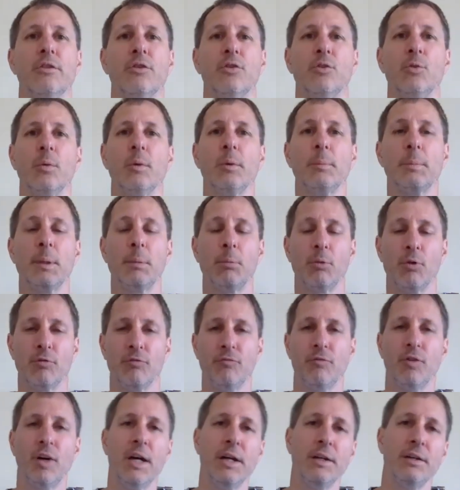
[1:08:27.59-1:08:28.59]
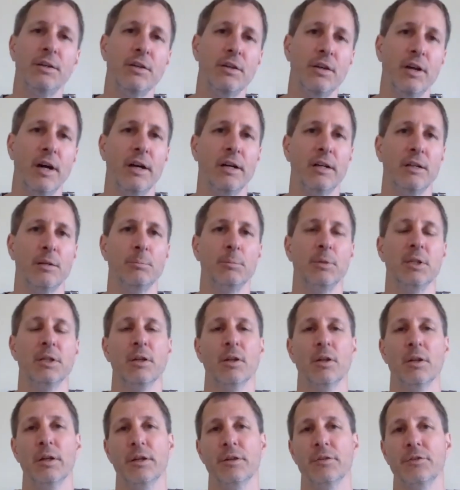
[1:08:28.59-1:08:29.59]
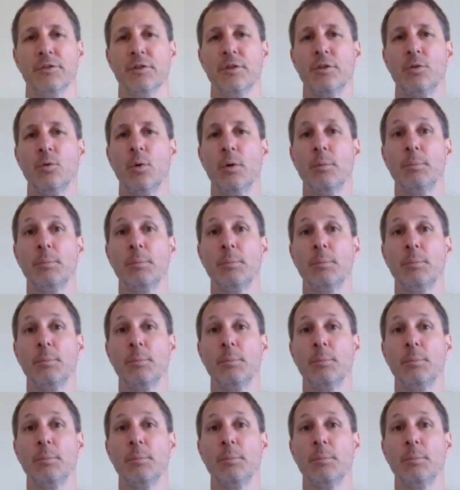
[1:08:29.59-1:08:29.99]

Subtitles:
So you want to be able to find an item in the list.